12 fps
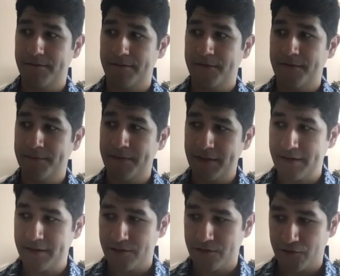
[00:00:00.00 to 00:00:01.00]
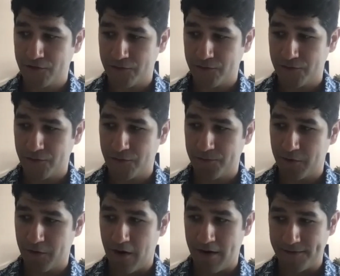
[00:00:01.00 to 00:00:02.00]
something that is true
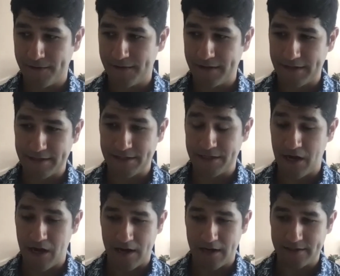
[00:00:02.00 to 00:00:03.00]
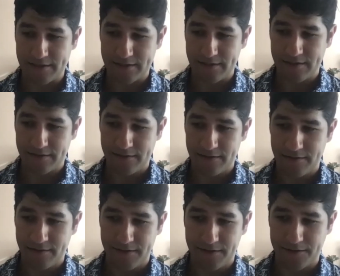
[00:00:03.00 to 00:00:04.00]
more often than is not
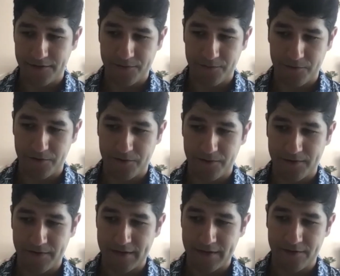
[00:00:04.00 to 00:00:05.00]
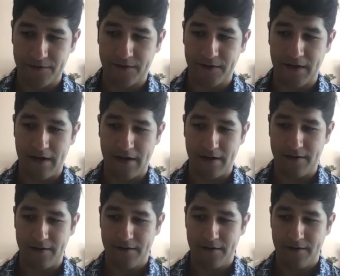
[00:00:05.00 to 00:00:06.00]
in this world, is that there's a lot
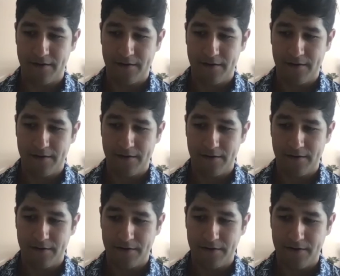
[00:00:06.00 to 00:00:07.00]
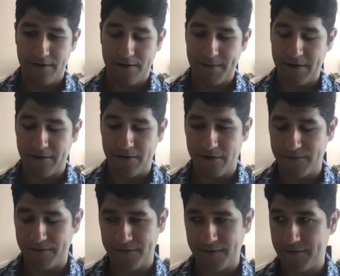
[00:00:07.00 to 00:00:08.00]
about all of
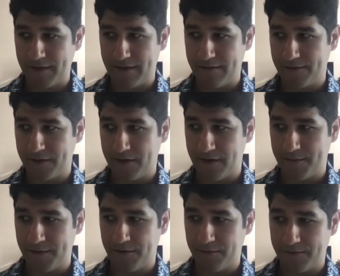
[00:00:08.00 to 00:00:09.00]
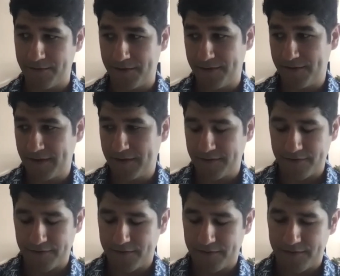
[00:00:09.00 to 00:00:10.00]
us that we have in common. And one of these things
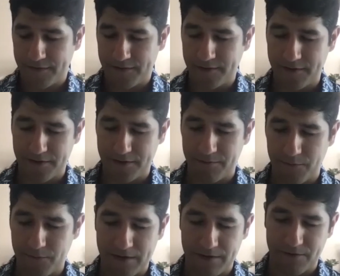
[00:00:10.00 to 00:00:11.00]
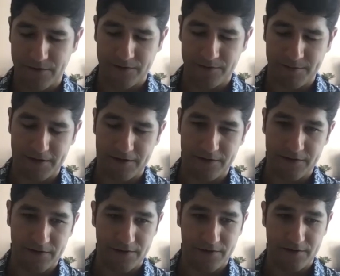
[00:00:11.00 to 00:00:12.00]
is that um, we have all
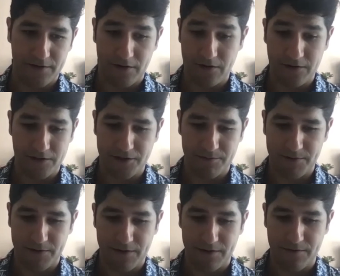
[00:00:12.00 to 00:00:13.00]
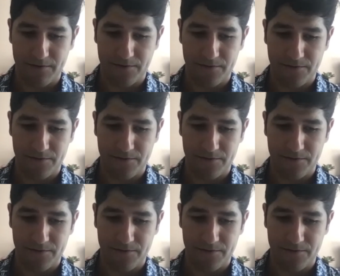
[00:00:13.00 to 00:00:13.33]
experienced the hardship of